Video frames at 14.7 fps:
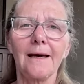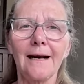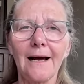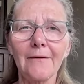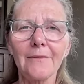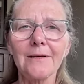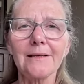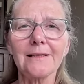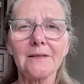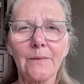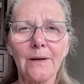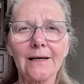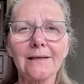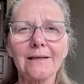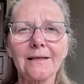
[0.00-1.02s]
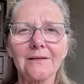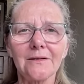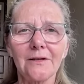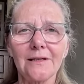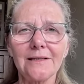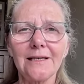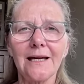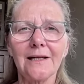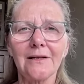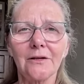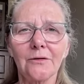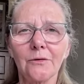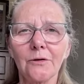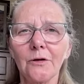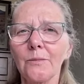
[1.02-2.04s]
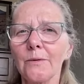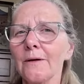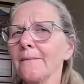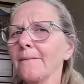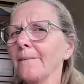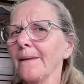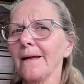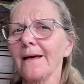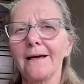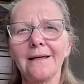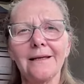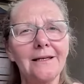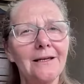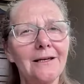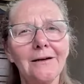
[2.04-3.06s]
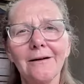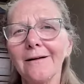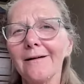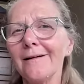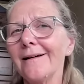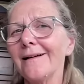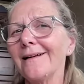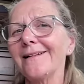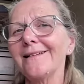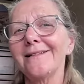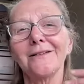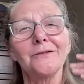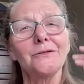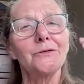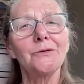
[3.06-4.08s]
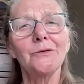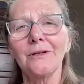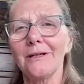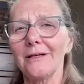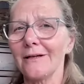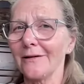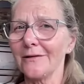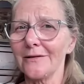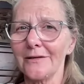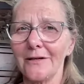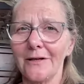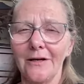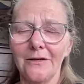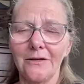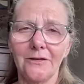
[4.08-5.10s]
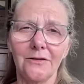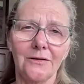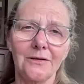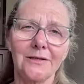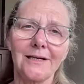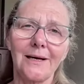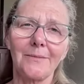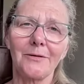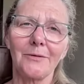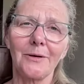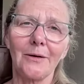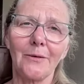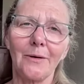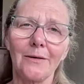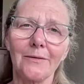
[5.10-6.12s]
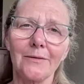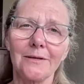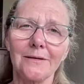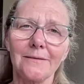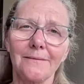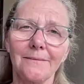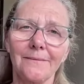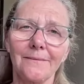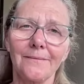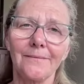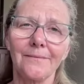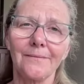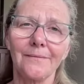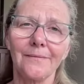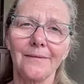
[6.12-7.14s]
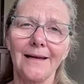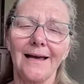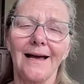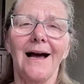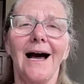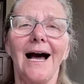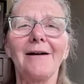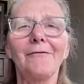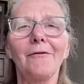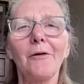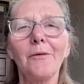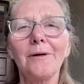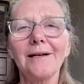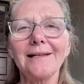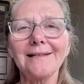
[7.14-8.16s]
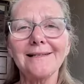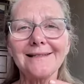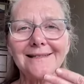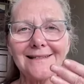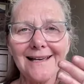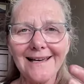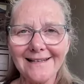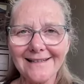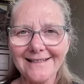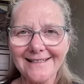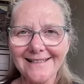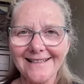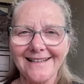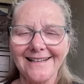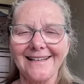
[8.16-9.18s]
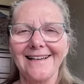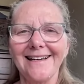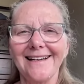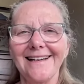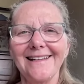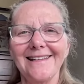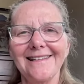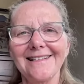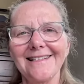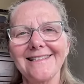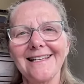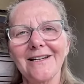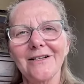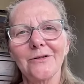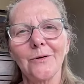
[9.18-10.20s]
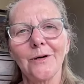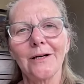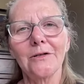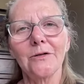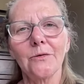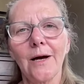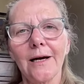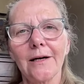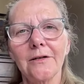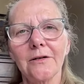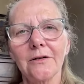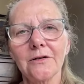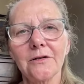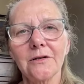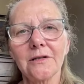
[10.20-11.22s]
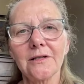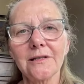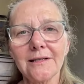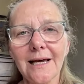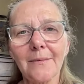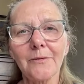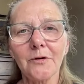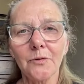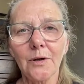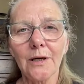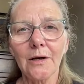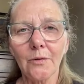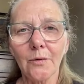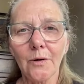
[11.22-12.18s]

And I would expect it's going to take the group a year to 2 years to do the step three quotes. I've already sent the sanctuary directors the step three